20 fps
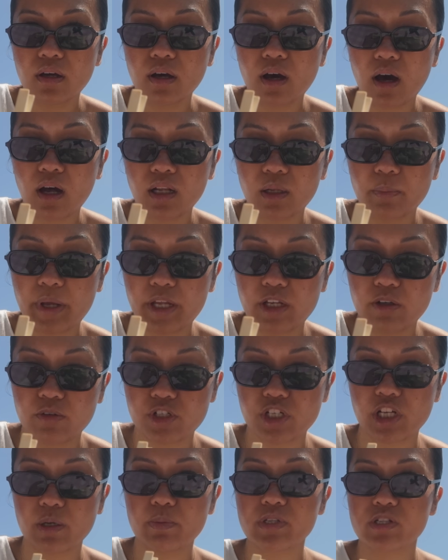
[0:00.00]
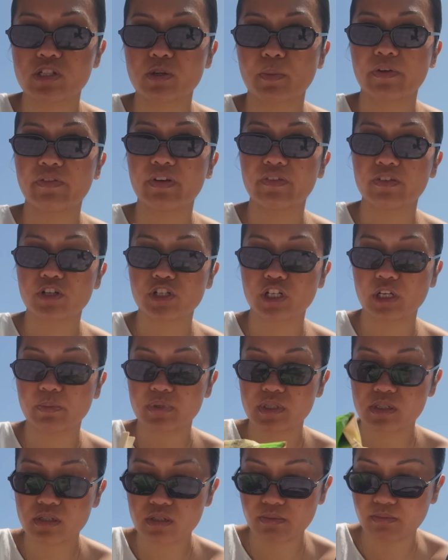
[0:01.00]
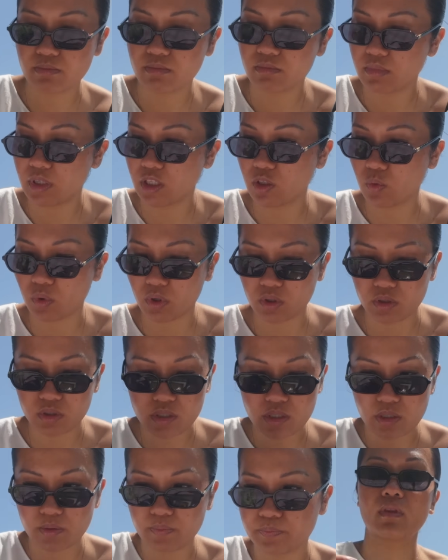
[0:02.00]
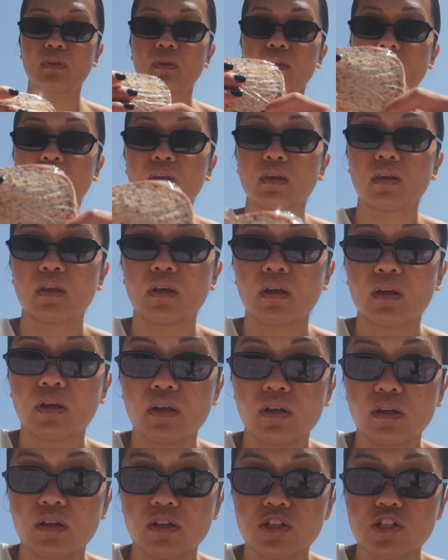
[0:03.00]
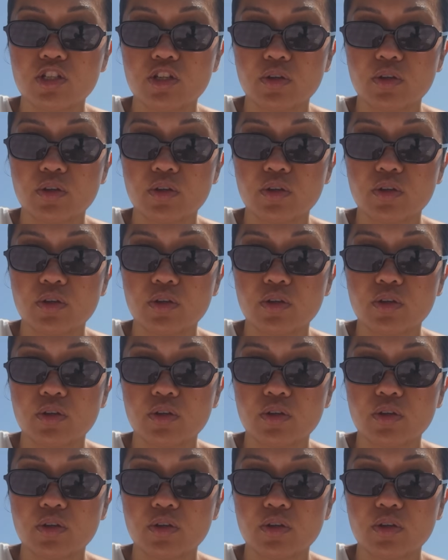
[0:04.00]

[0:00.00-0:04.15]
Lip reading: jalapeno chips. These are my favorite chips in the world.